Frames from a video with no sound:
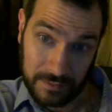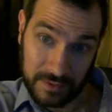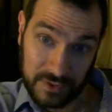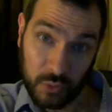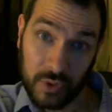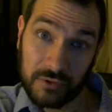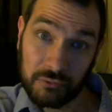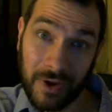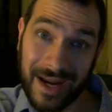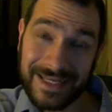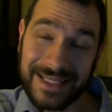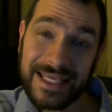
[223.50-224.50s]
so we're
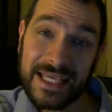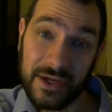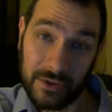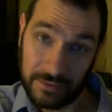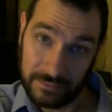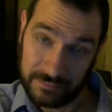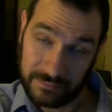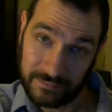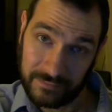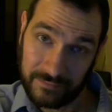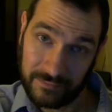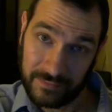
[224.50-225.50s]
right here.
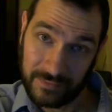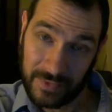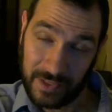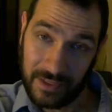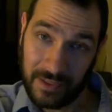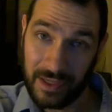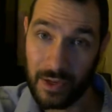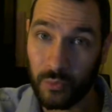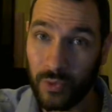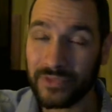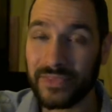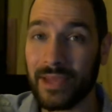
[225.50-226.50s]
And
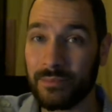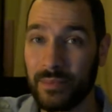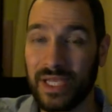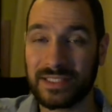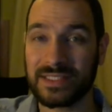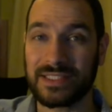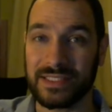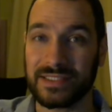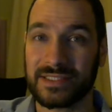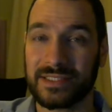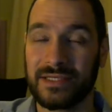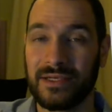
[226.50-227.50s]
what that means
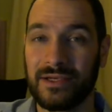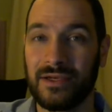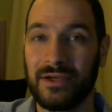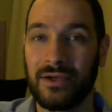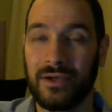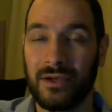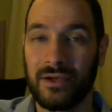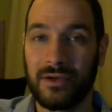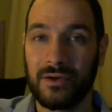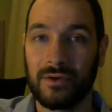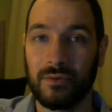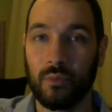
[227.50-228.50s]
is
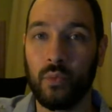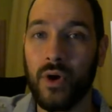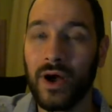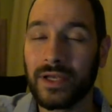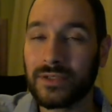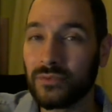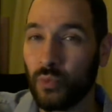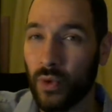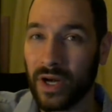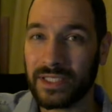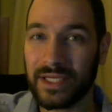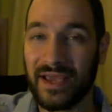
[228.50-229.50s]

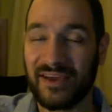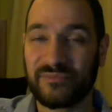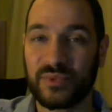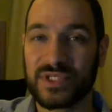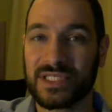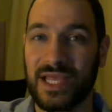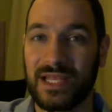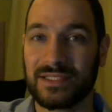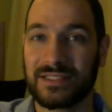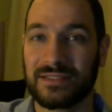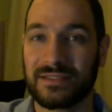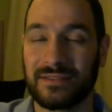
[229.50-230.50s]

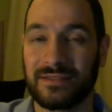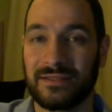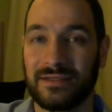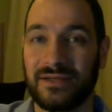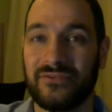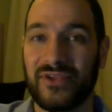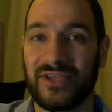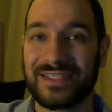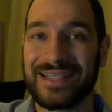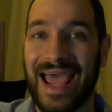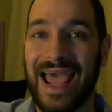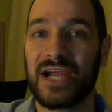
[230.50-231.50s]
1.5% of the
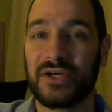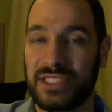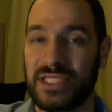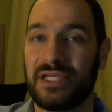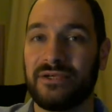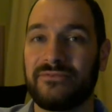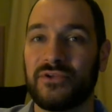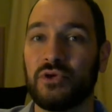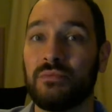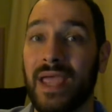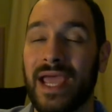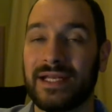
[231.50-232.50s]
entirety of
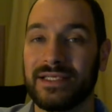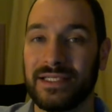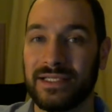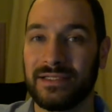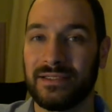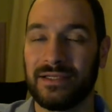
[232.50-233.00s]
humanity